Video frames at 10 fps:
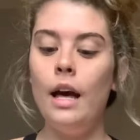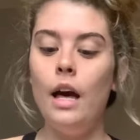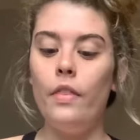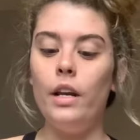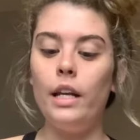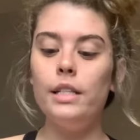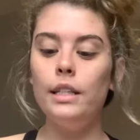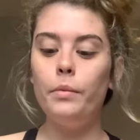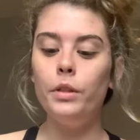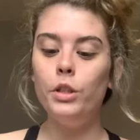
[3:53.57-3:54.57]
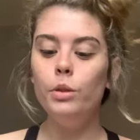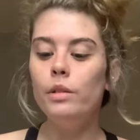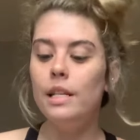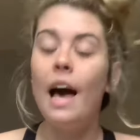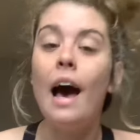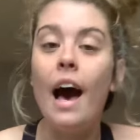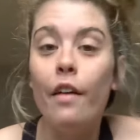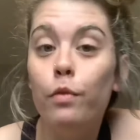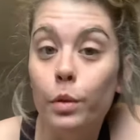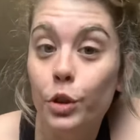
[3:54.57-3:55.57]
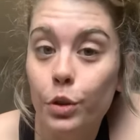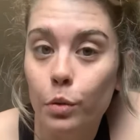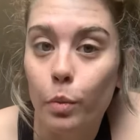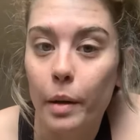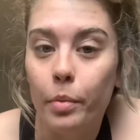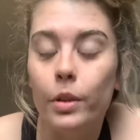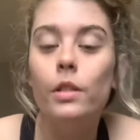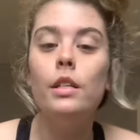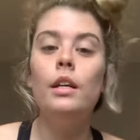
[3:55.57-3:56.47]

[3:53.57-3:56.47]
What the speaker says: The next thing that we're gonna do is half windshield wipers.